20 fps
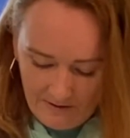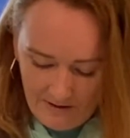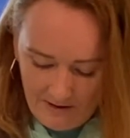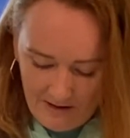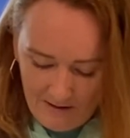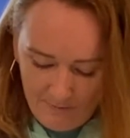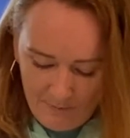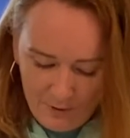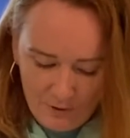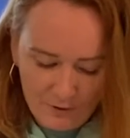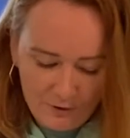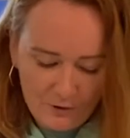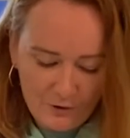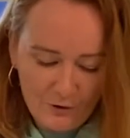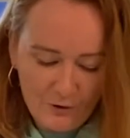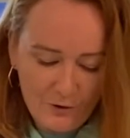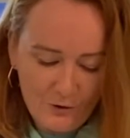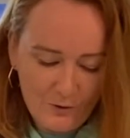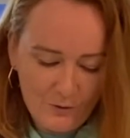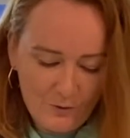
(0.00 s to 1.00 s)
and put
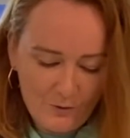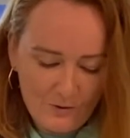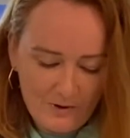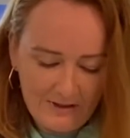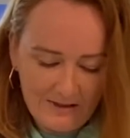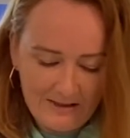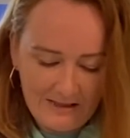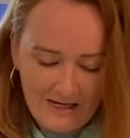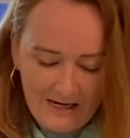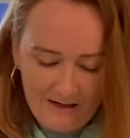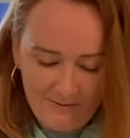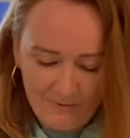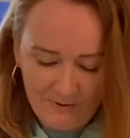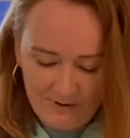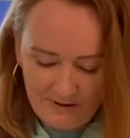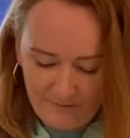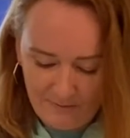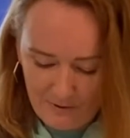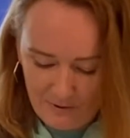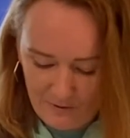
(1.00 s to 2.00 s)
2
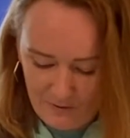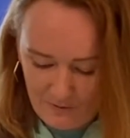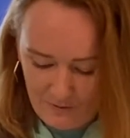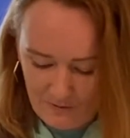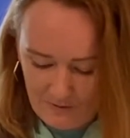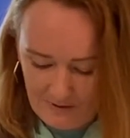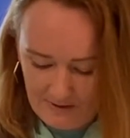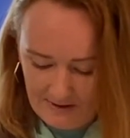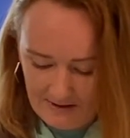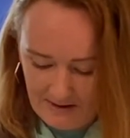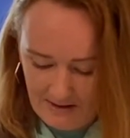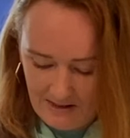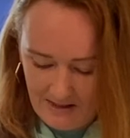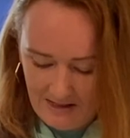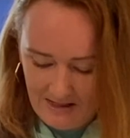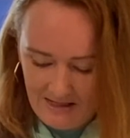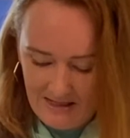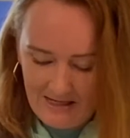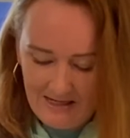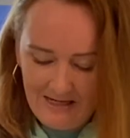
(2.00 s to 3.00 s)
tablespoons
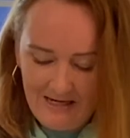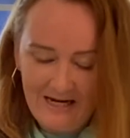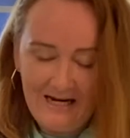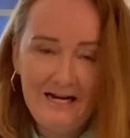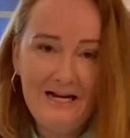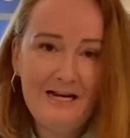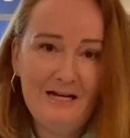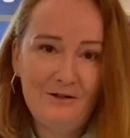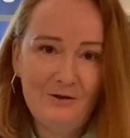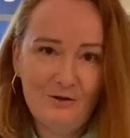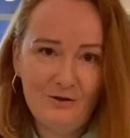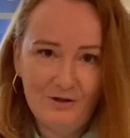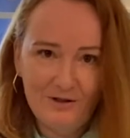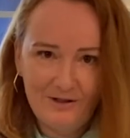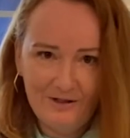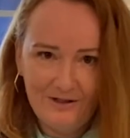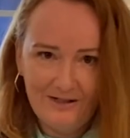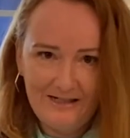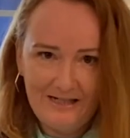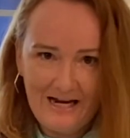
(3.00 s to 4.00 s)
in each
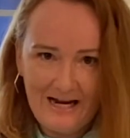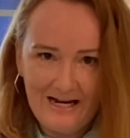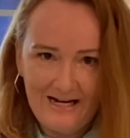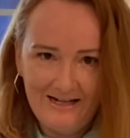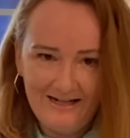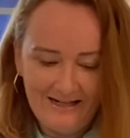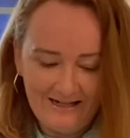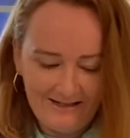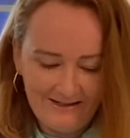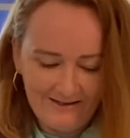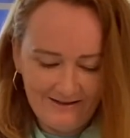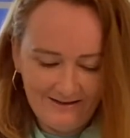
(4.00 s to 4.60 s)
container,